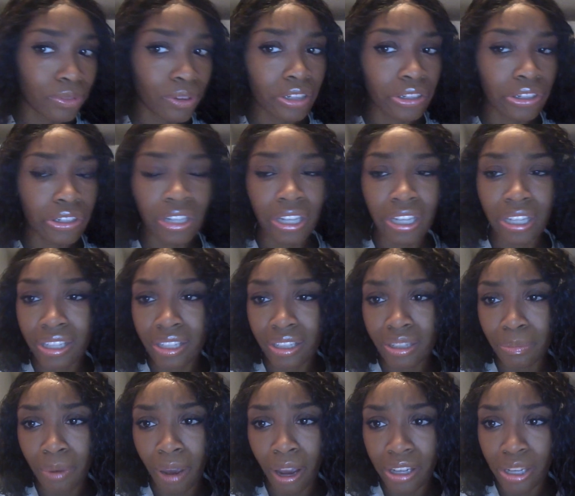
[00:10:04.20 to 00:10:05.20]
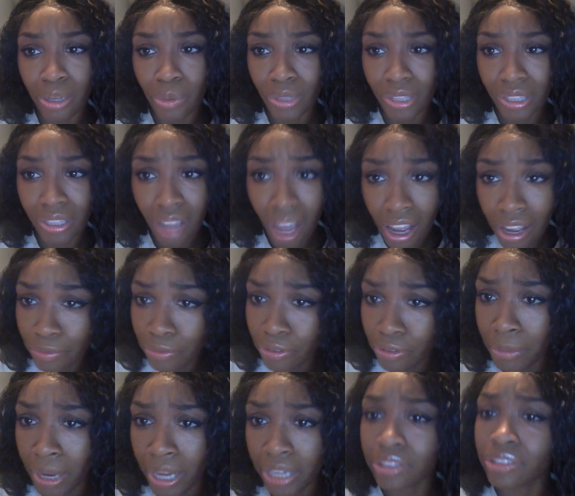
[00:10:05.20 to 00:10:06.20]
functioning, his body was not,
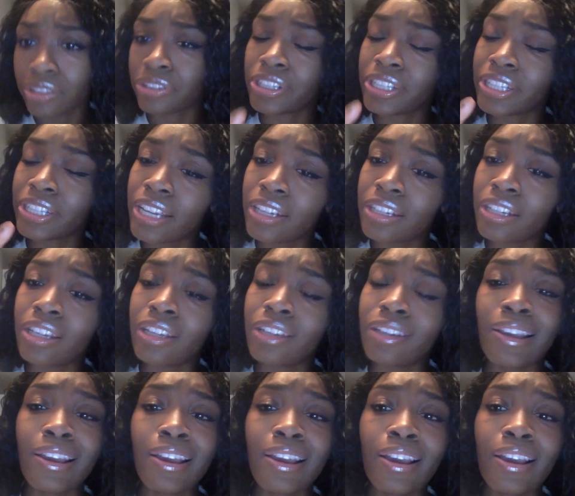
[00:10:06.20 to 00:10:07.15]
from my understanding.